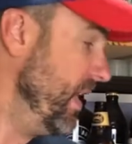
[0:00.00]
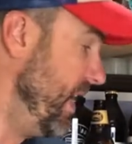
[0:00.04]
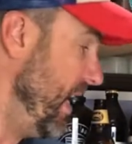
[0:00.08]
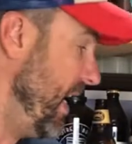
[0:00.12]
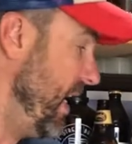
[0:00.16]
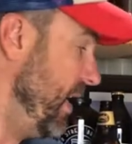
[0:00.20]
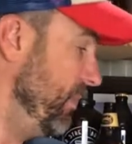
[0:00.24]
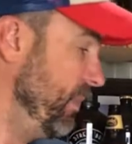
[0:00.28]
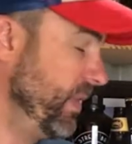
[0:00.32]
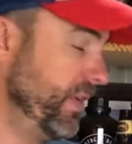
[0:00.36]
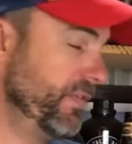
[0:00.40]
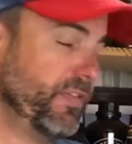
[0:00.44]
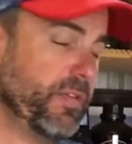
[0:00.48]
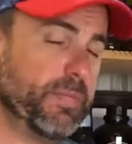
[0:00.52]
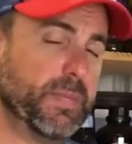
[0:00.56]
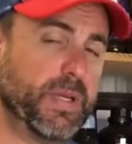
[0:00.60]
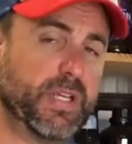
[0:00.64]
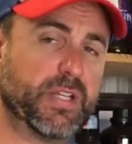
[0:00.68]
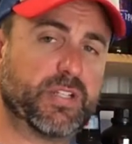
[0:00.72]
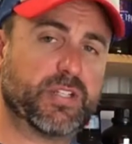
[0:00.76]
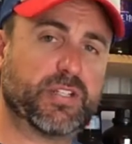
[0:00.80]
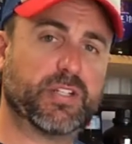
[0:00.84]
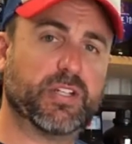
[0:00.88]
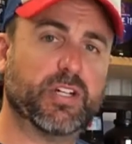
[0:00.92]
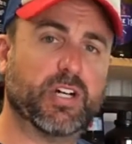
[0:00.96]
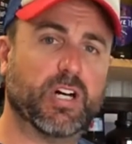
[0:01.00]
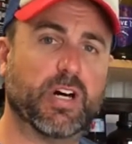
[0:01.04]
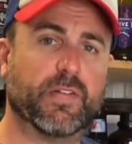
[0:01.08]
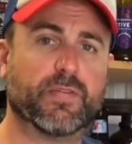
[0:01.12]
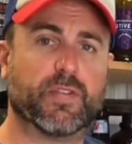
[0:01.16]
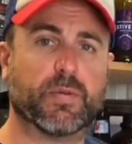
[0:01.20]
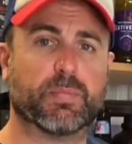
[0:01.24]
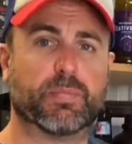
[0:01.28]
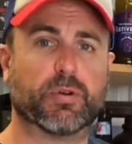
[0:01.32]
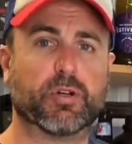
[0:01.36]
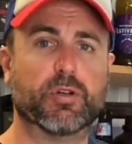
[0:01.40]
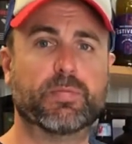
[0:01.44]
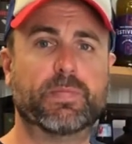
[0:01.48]
and a bit of a mix of
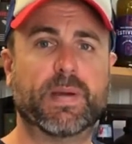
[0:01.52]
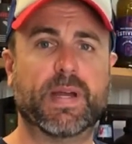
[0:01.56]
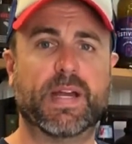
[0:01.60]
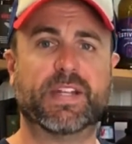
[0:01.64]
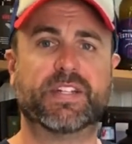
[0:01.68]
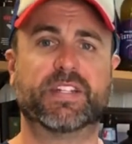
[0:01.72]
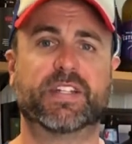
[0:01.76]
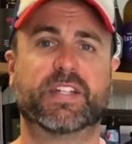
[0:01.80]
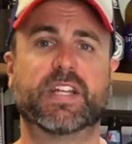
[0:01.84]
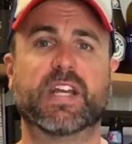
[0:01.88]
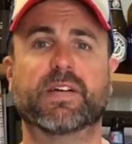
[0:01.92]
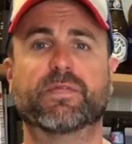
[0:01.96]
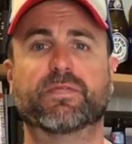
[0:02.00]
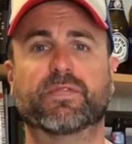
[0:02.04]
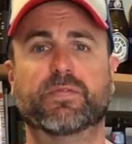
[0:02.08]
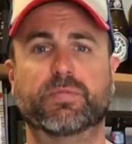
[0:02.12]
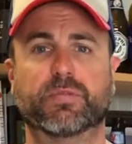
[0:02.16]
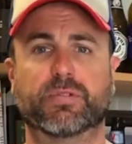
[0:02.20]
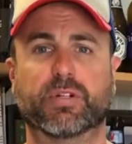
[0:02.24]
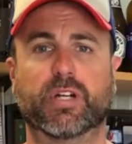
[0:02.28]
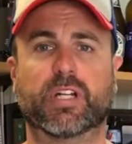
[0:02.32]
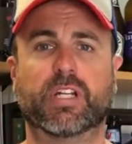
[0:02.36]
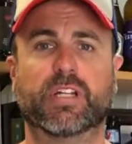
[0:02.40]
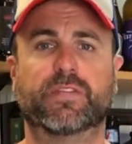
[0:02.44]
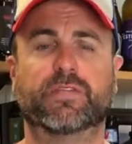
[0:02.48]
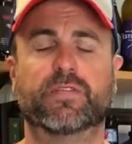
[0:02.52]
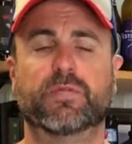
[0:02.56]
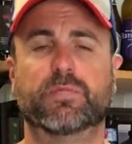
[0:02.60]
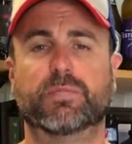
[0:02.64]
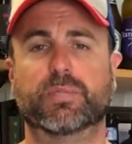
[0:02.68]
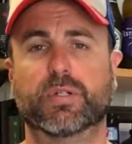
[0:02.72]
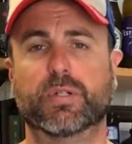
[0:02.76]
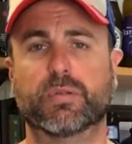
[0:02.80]
the brew pads that come directly from